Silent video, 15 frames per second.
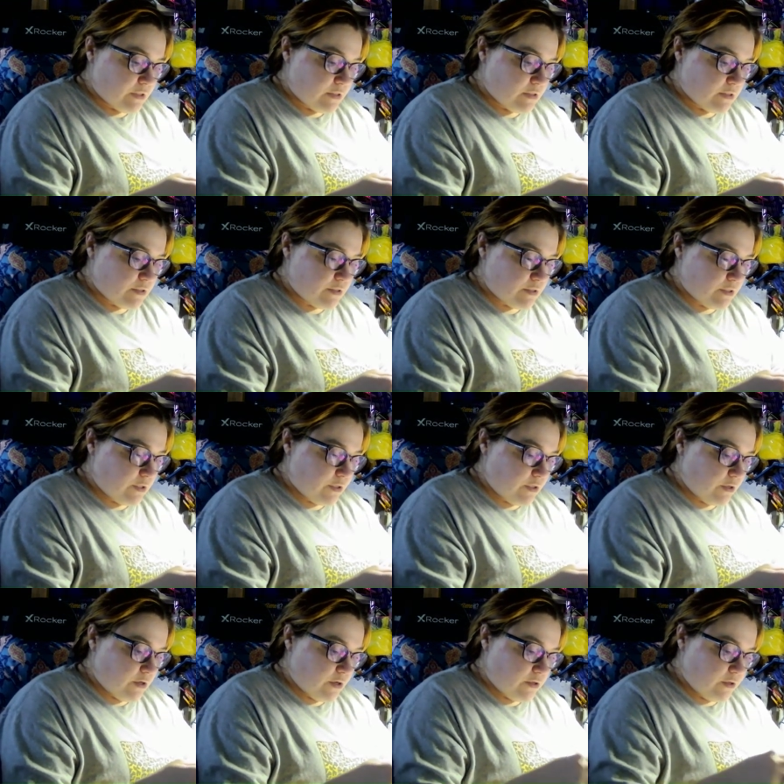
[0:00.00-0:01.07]
let's
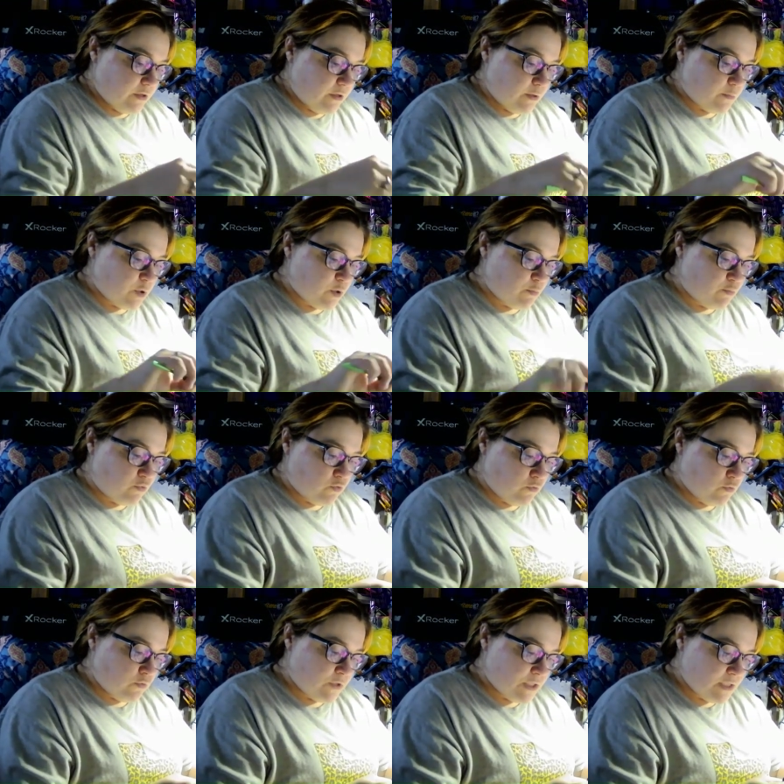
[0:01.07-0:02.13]
see. I think I'm going to
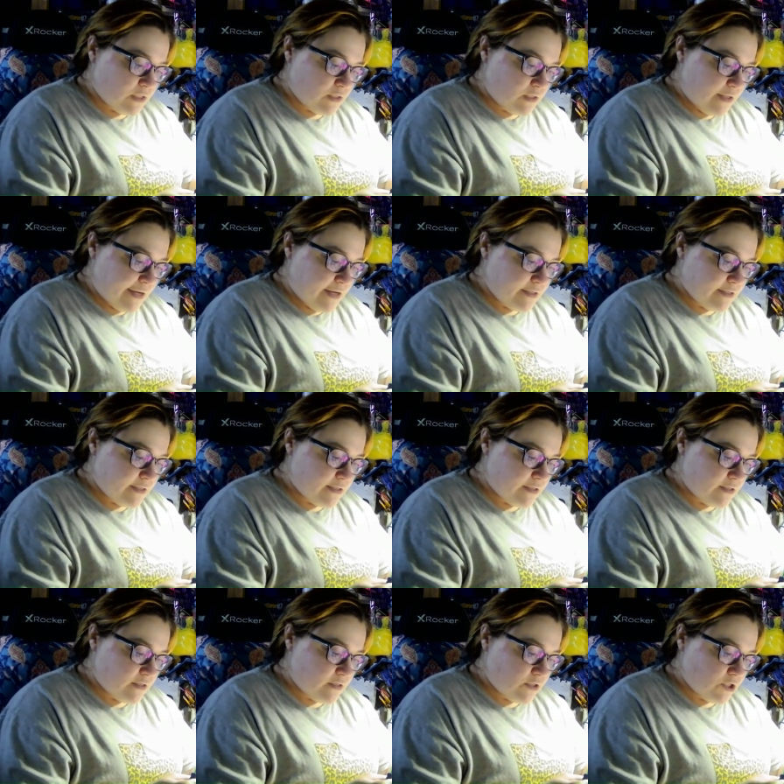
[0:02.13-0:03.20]
pull this
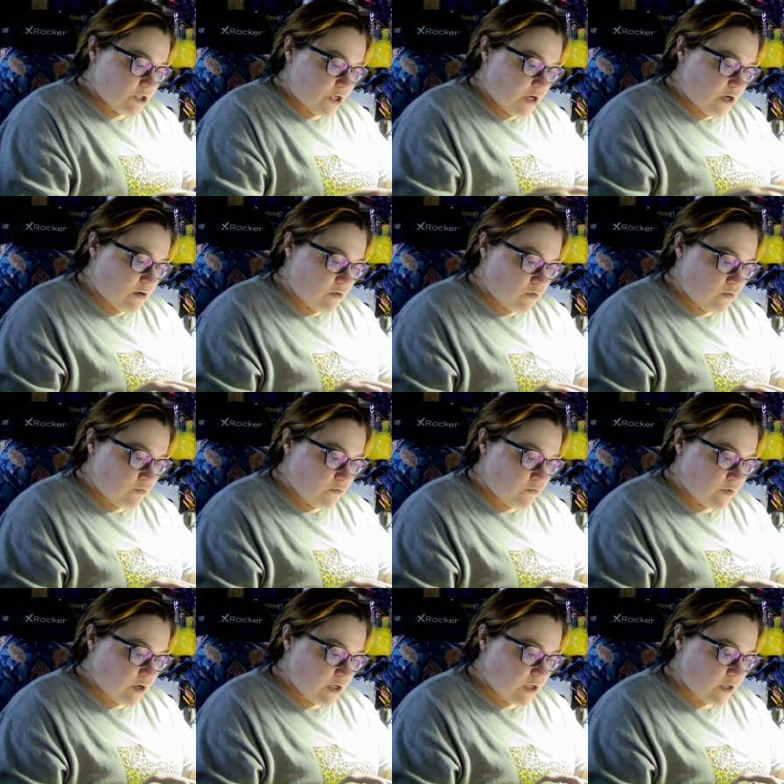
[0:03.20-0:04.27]
last stitch out
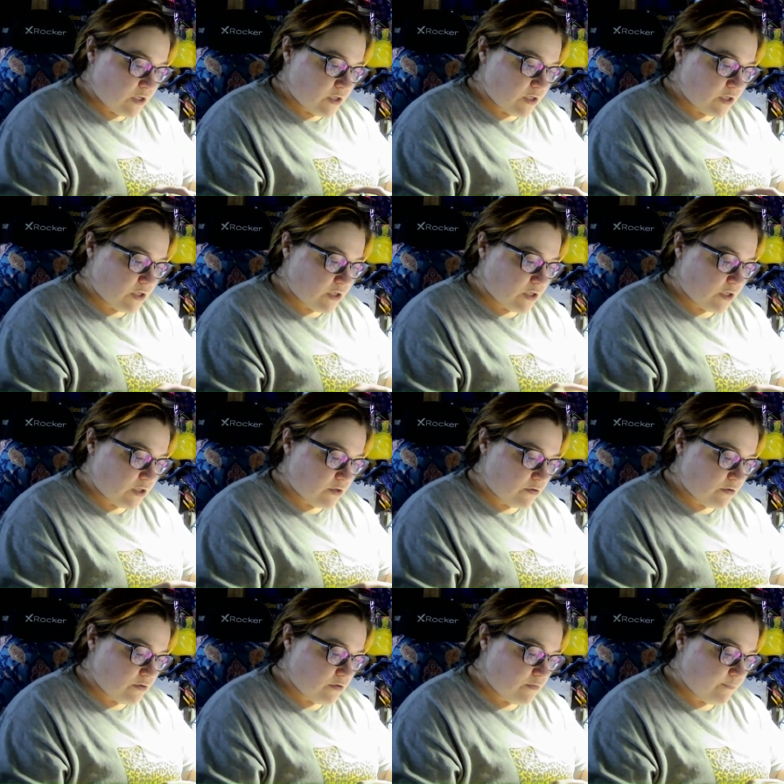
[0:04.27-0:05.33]
right
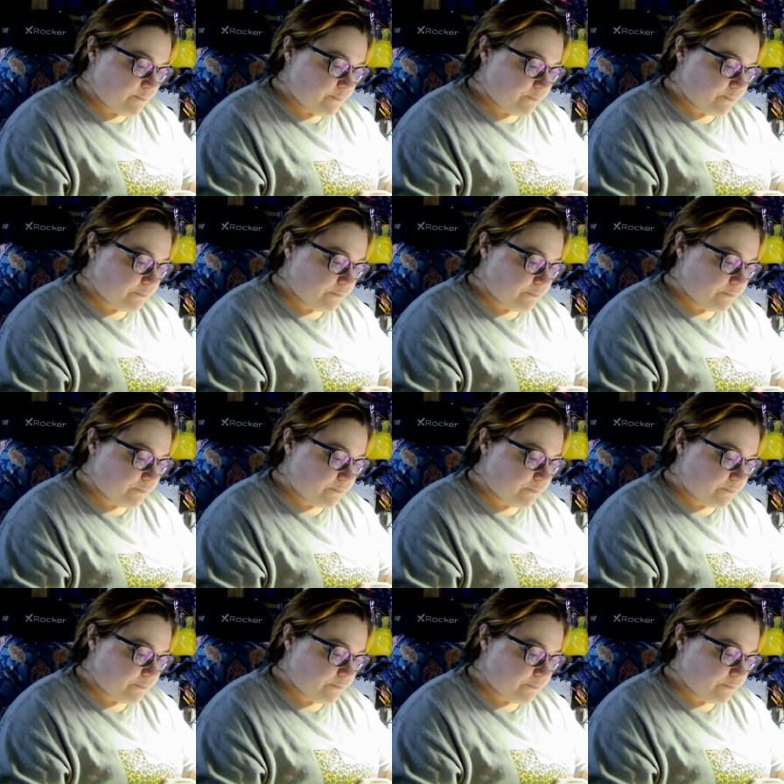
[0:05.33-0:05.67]
here.